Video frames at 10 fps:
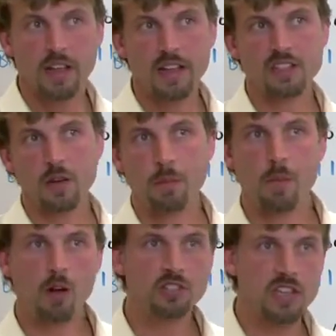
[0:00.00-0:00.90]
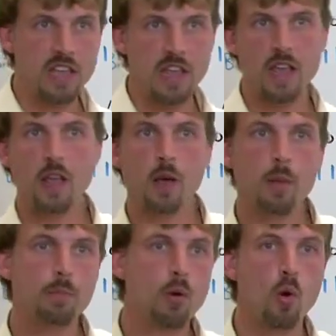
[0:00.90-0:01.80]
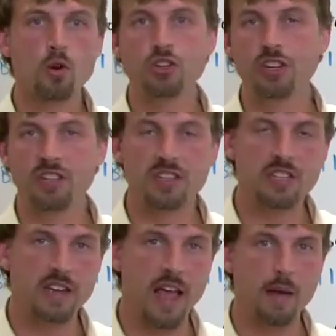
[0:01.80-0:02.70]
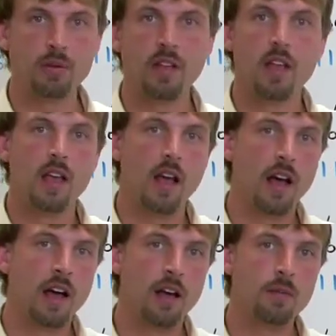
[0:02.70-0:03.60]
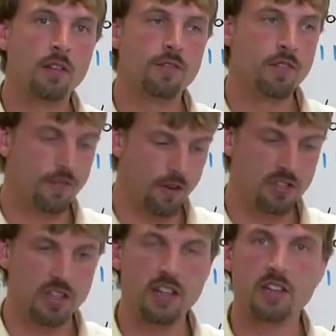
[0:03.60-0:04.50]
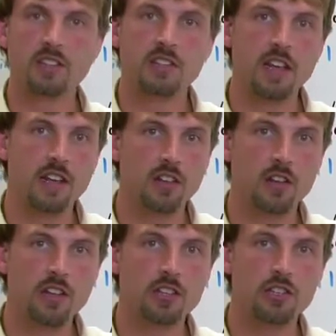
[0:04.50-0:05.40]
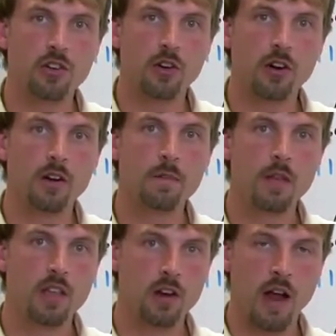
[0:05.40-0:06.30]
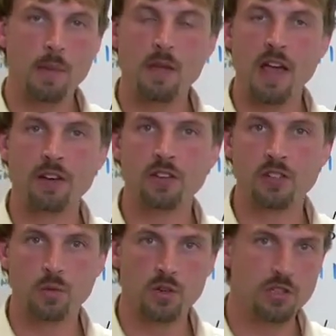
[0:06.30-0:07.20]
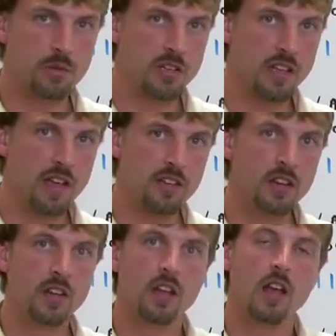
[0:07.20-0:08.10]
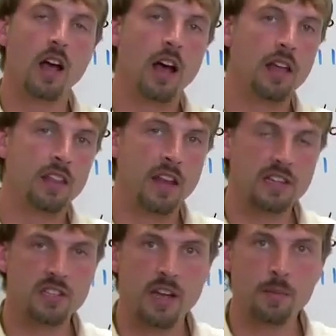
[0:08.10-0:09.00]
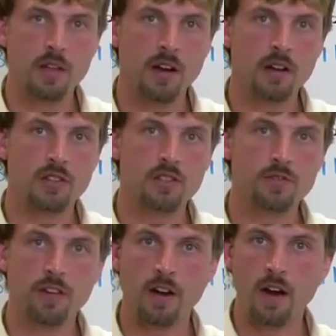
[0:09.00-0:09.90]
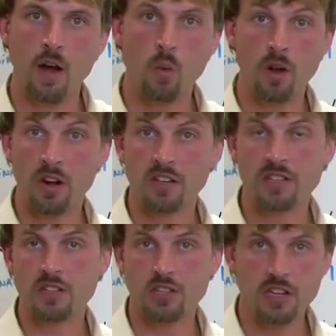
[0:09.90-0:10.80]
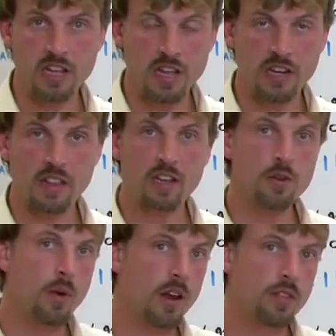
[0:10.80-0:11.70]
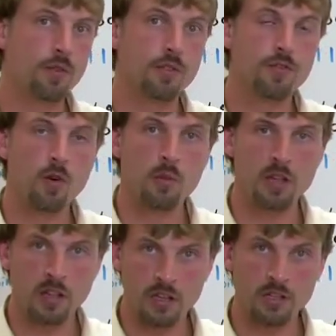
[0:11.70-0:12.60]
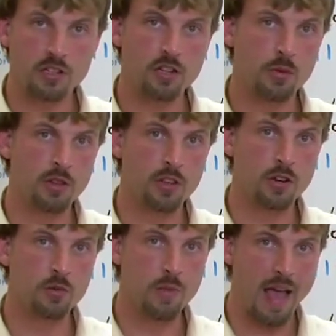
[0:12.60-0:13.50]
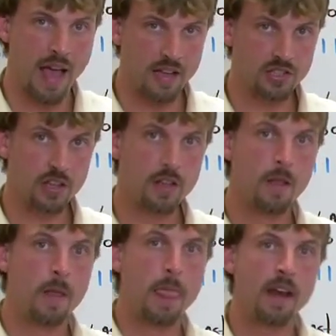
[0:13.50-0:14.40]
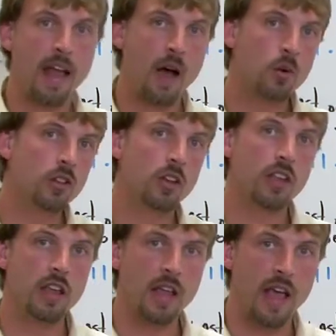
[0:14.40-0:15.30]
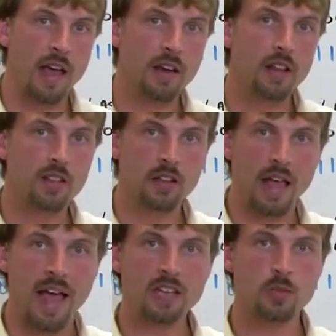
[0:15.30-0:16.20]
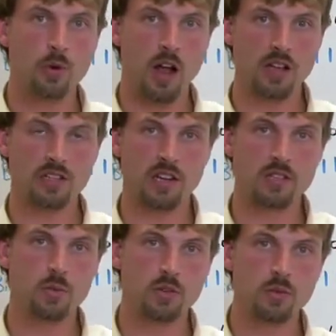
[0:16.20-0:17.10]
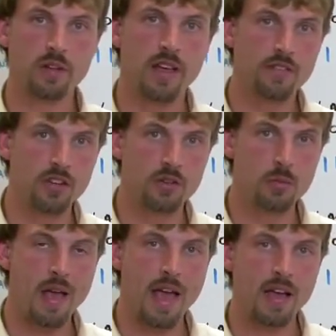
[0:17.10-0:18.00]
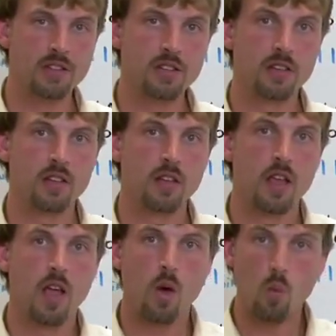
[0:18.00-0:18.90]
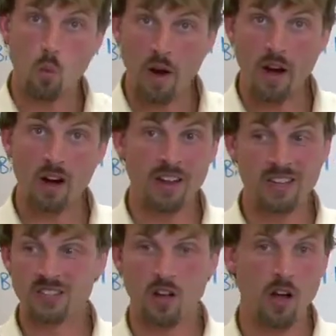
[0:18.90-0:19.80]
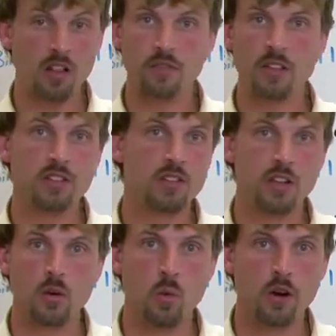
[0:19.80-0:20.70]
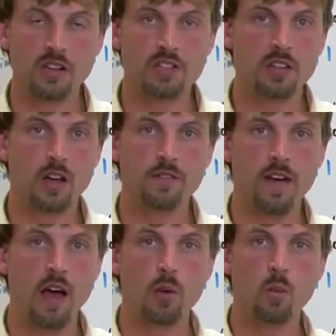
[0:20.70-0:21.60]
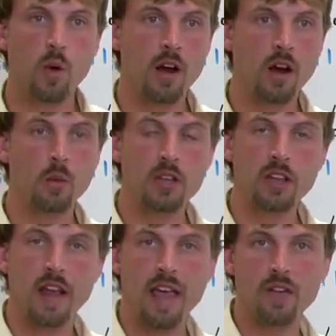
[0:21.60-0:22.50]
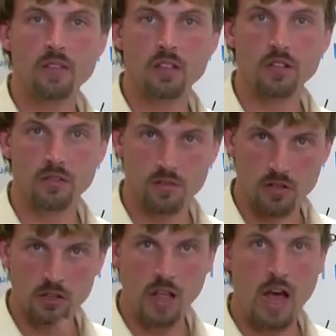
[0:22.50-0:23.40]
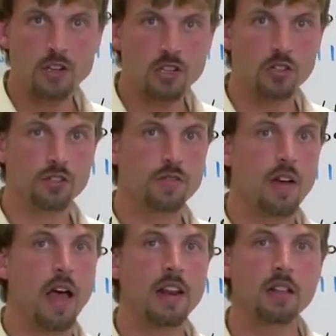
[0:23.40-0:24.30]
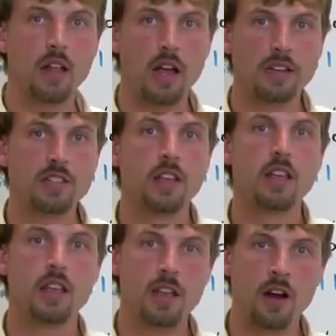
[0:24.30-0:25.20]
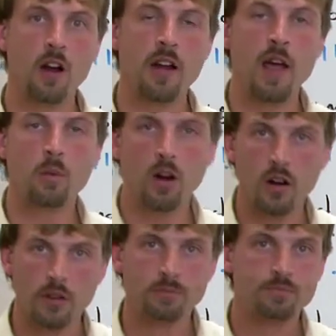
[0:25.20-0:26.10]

it's a multi-portion step. The first thing is to take a look at your IP address and what you've been given. The next step there is to figure out what it is that you need, and then you run it through the formula and determine the new mask. Now we're looking at the last process, once we have the new mask, where is all of this going to work itself out? Where are we going to have the logical dividing lines in our network?